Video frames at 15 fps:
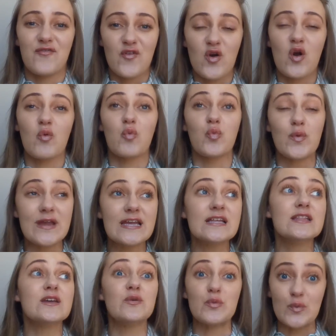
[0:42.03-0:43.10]
for a
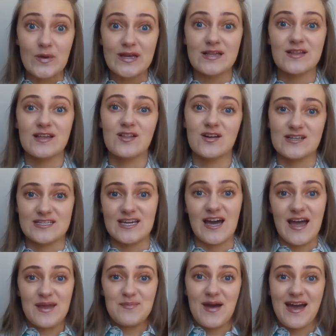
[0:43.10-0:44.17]
really long
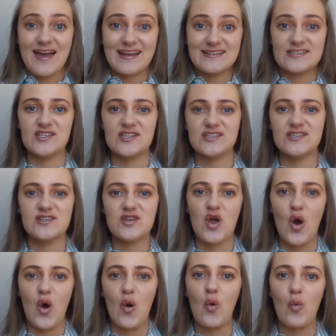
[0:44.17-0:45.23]
time, I didn't
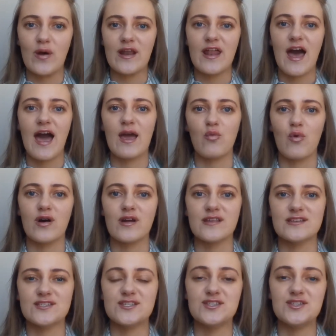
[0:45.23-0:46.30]
know what I
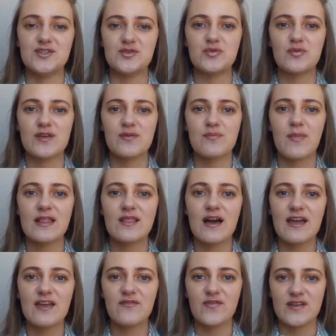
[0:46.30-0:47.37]
wanted to do with my
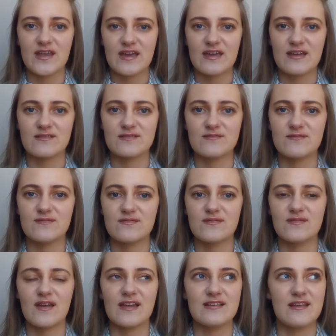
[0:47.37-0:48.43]
life, and
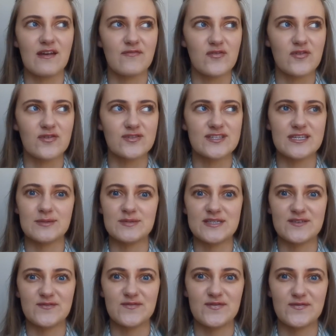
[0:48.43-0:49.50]
I never
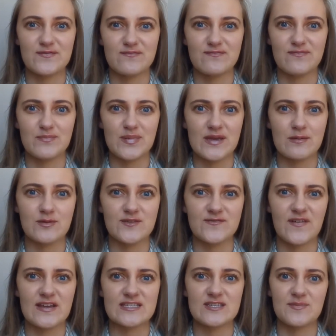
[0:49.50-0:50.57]
seemed to be able
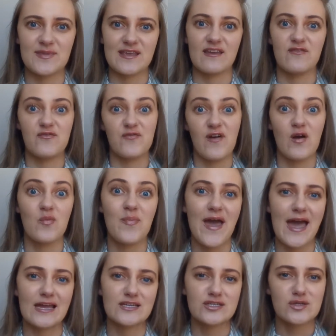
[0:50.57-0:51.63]
to find something I felt
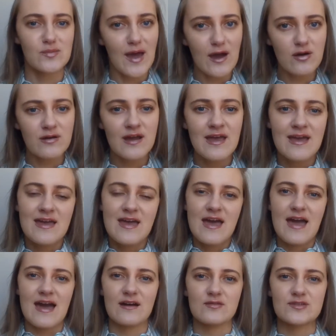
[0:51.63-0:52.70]
passionate about
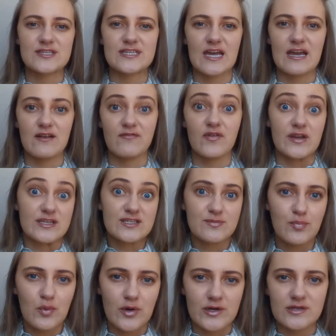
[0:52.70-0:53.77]
outside of like
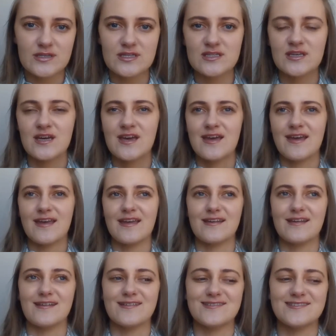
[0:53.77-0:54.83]
sports.
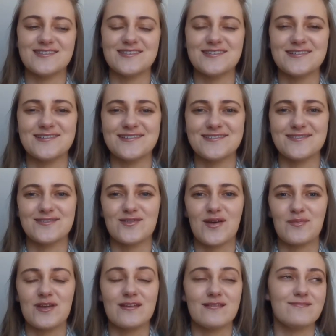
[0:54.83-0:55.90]
And
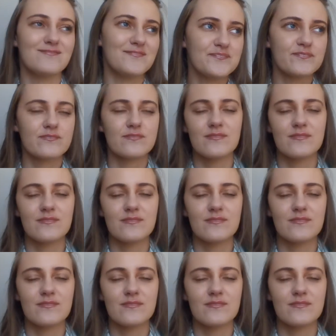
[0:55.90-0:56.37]
I mean,